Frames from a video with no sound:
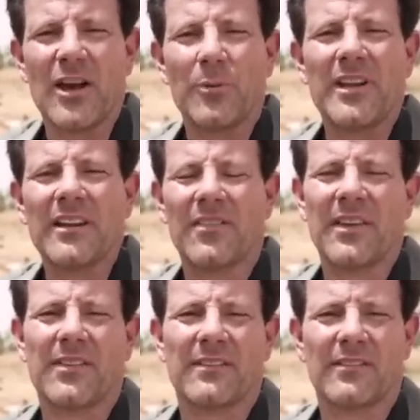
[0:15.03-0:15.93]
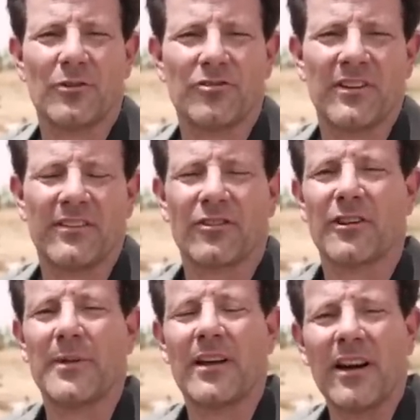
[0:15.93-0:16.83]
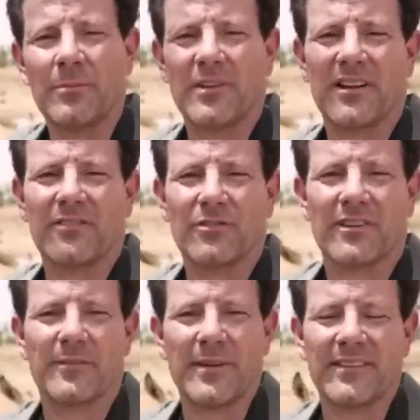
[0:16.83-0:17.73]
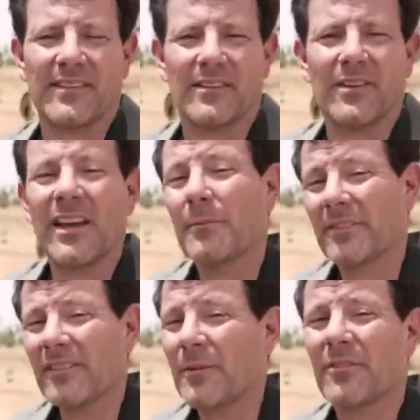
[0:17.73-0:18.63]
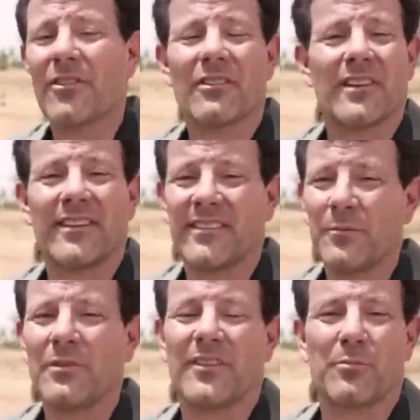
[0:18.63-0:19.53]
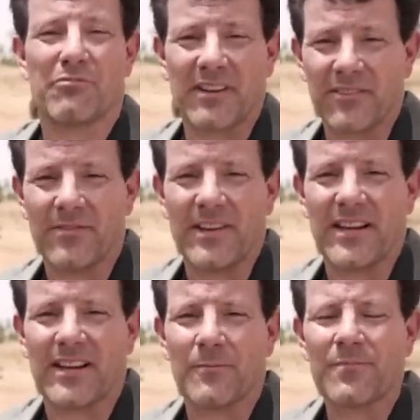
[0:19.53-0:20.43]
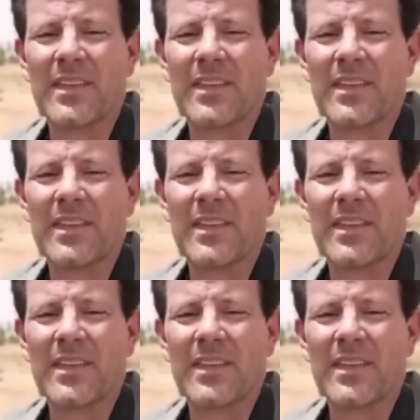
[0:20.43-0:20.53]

We tend to think the solutions are going to be complex or expensive, but sometimes they're as simple as breastfeeding.